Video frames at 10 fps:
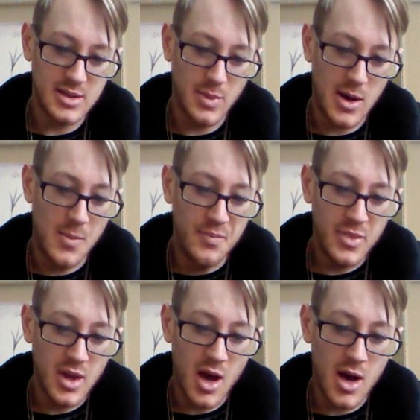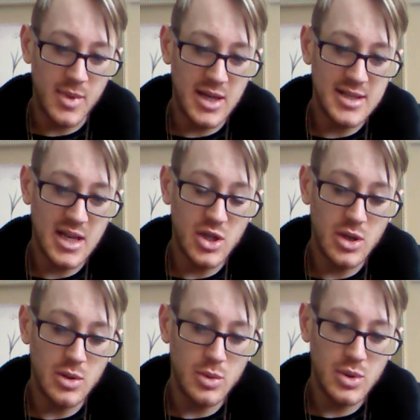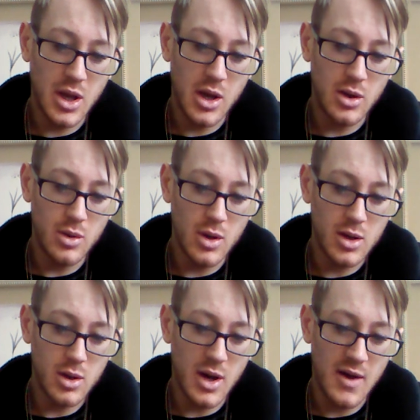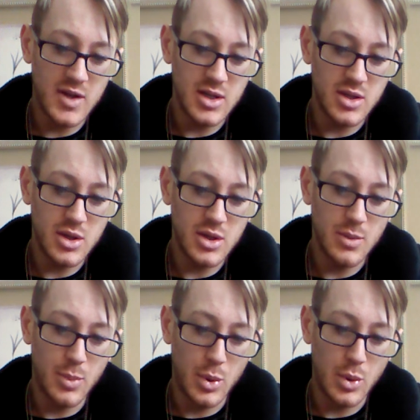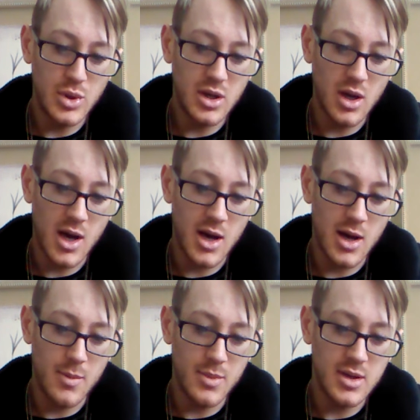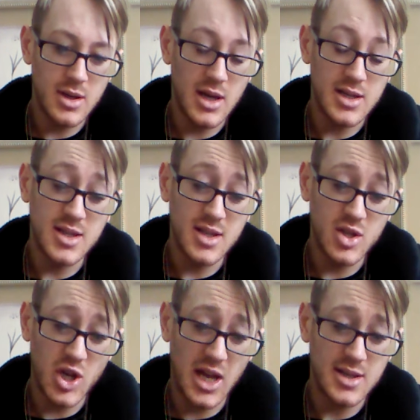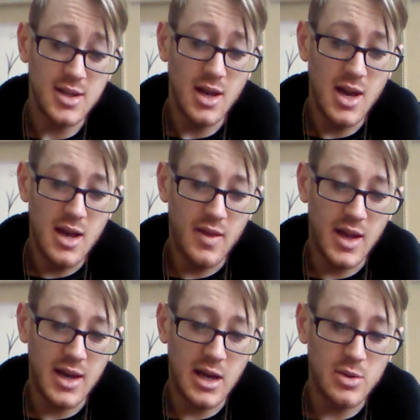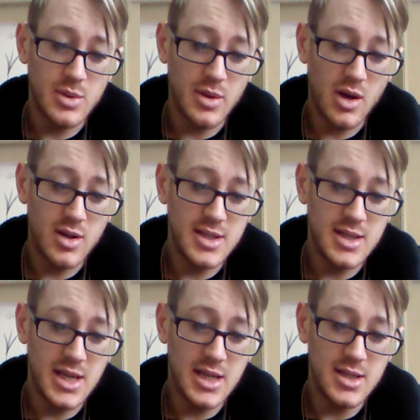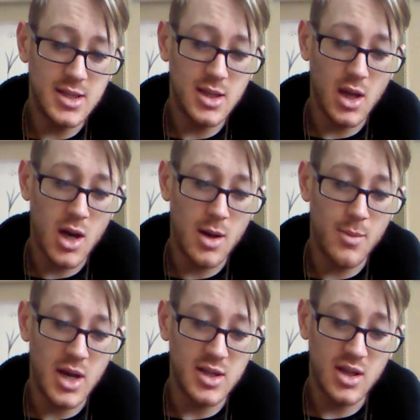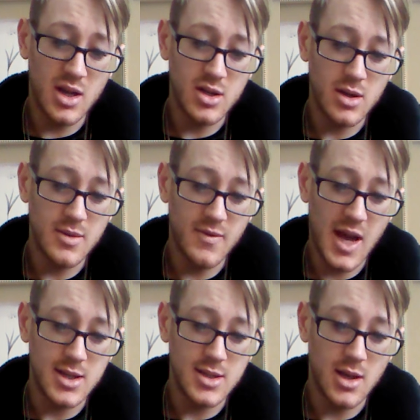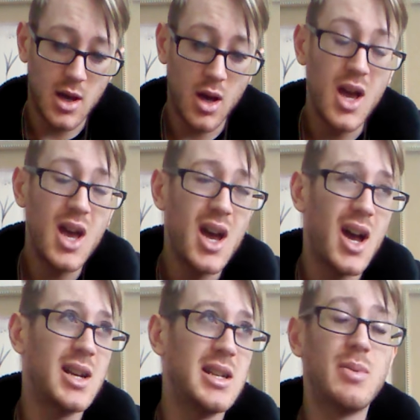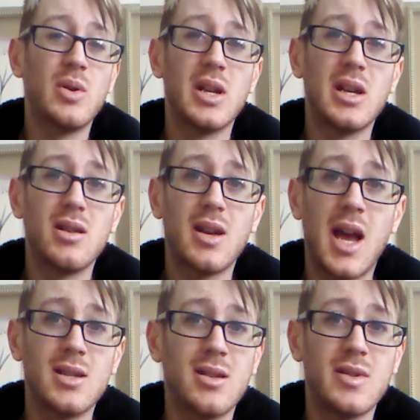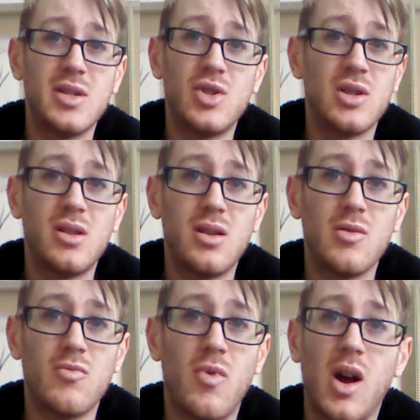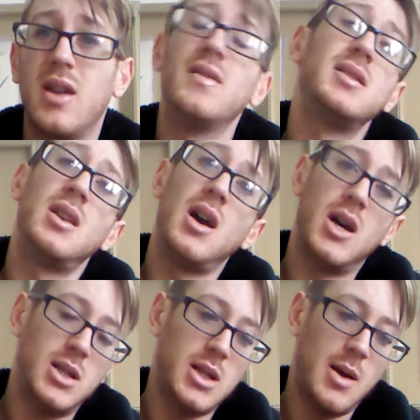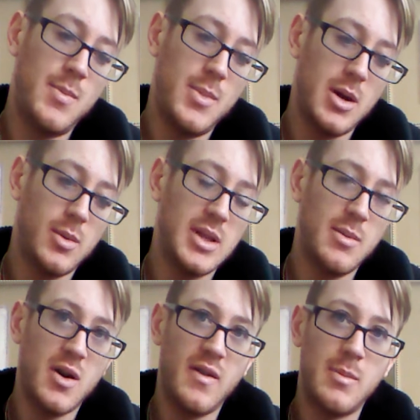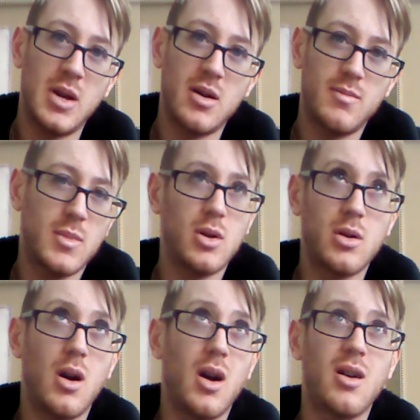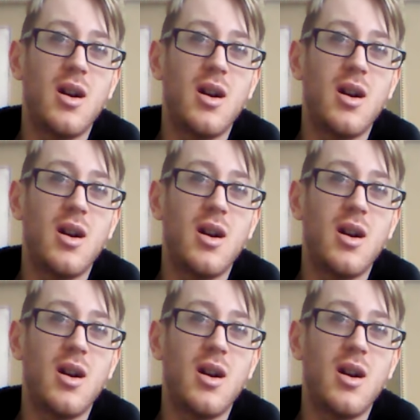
as well. And it's actually also got evidence to support and to suggest that it helps with heart disease and certain types of cancer. And let's be honest, like, cancer is just rife, isn't it? And within my family, I've got